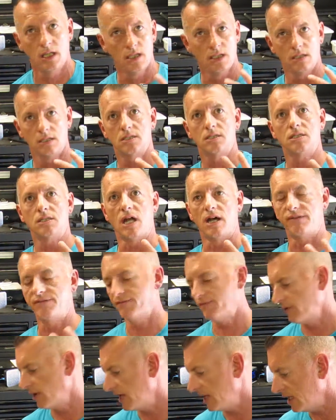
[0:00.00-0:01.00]

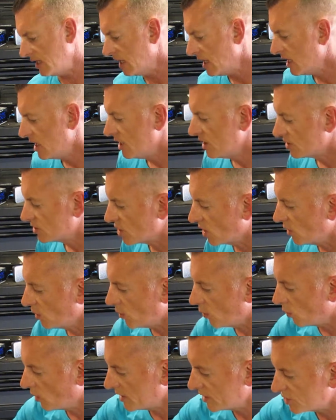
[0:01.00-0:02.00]
stuff, right? So
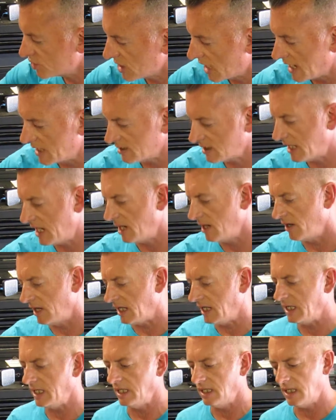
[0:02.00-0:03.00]
what does John carry?
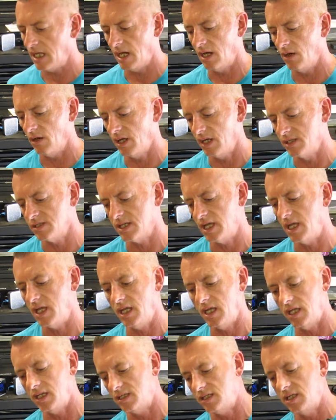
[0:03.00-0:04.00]
He carries
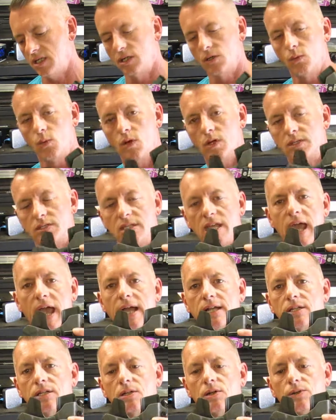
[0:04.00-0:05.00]
a Tier 1
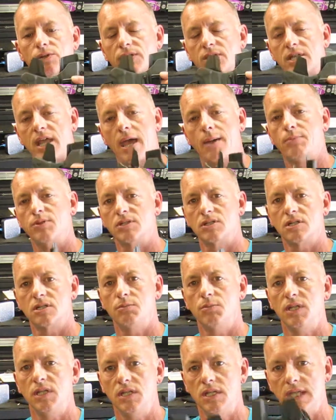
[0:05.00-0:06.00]
tactical. This happens to
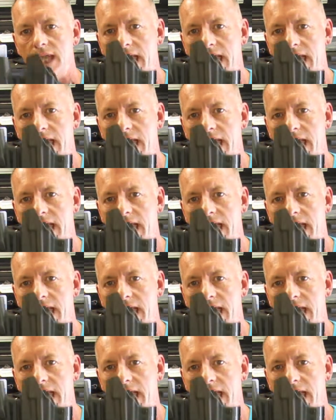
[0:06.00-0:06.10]
be the